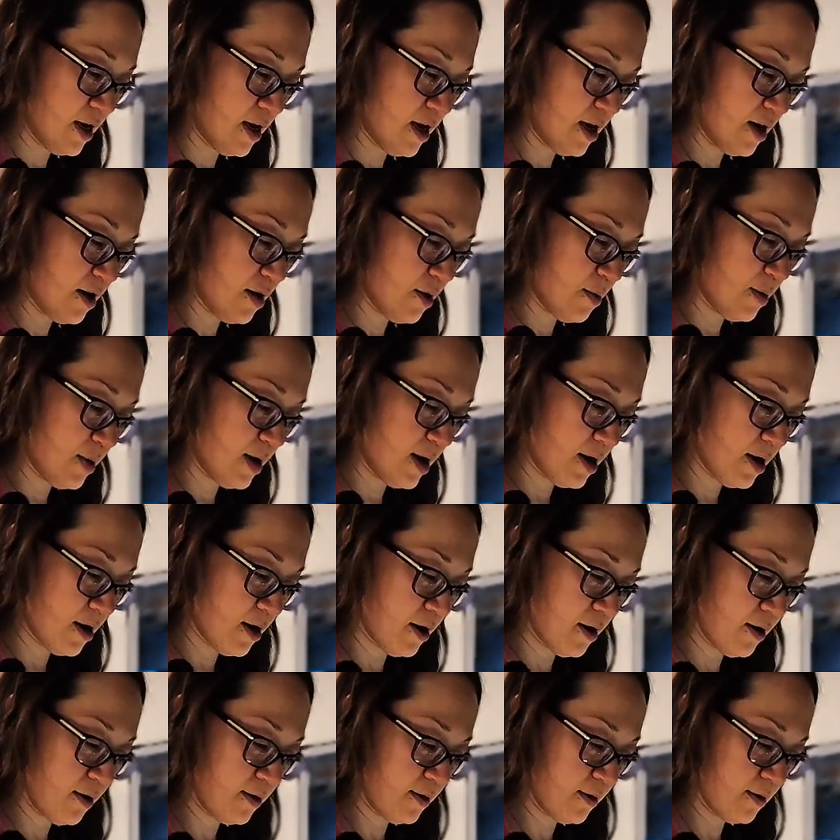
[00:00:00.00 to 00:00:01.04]
here we
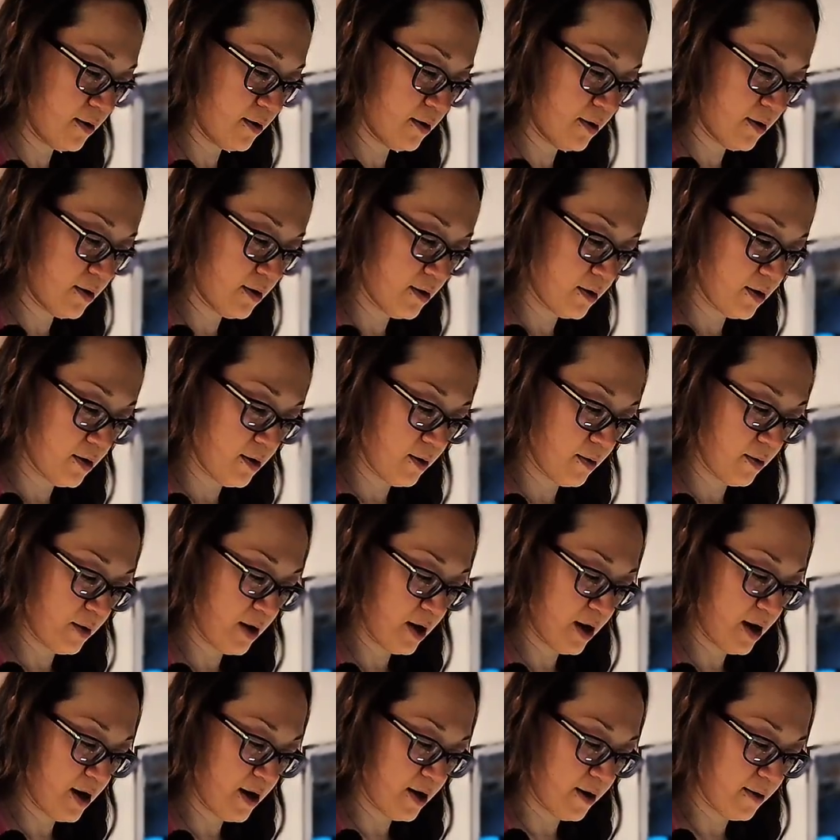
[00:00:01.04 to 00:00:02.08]
are.
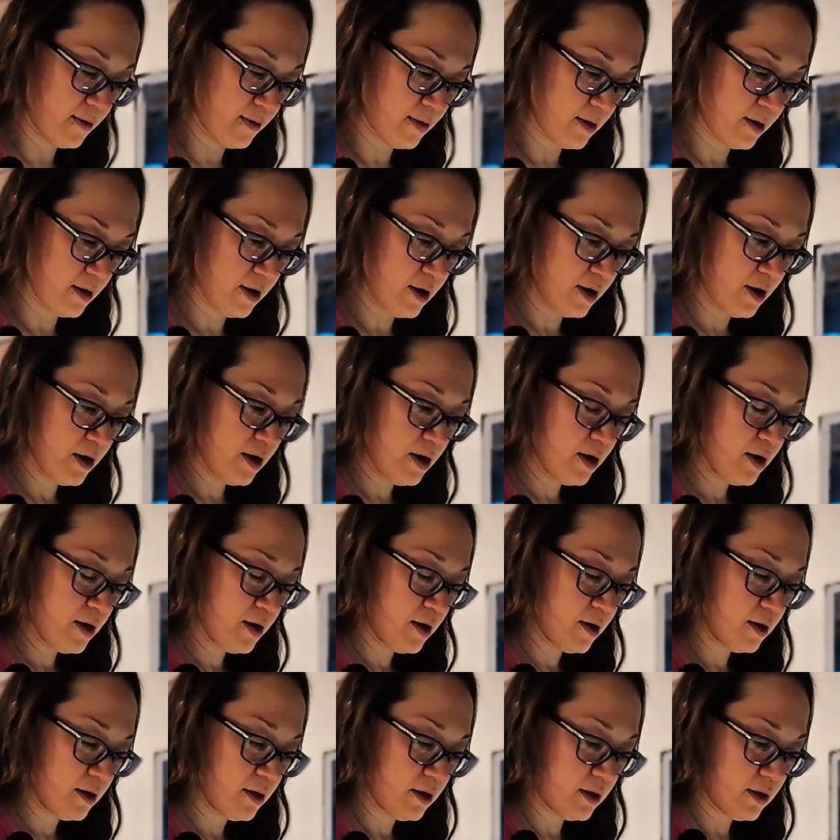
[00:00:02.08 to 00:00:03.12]
Okay,
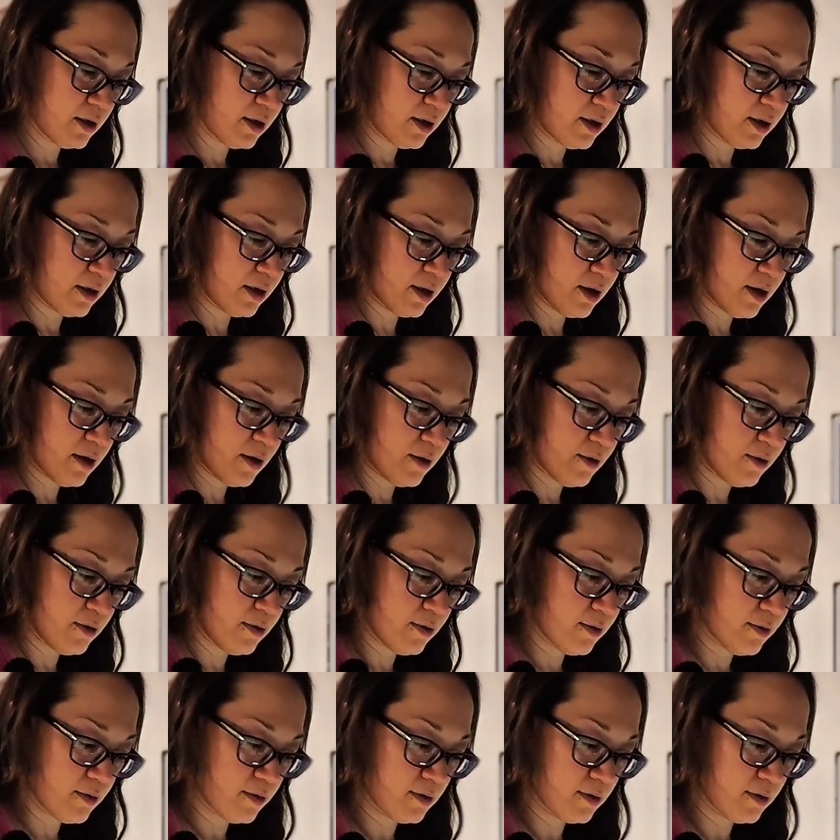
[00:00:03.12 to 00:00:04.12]
so